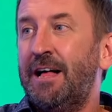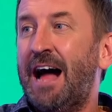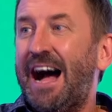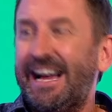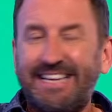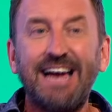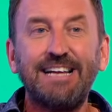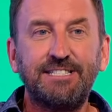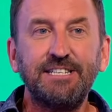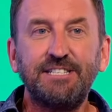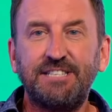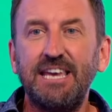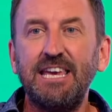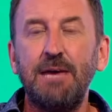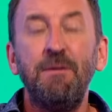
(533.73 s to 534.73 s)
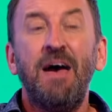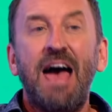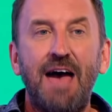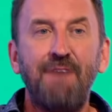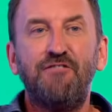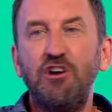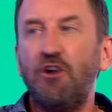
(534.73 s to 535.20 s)
I get to see him
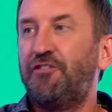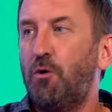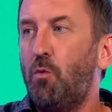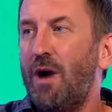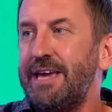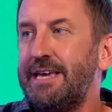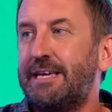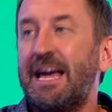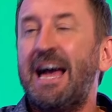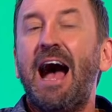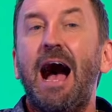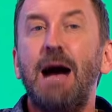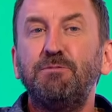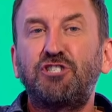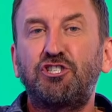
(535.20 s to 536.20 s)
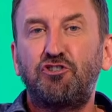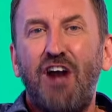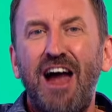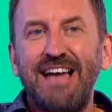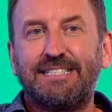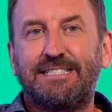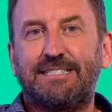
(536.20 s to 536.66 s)
every other week. I'm
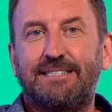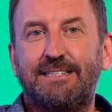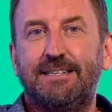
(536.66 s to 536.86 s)
stressed.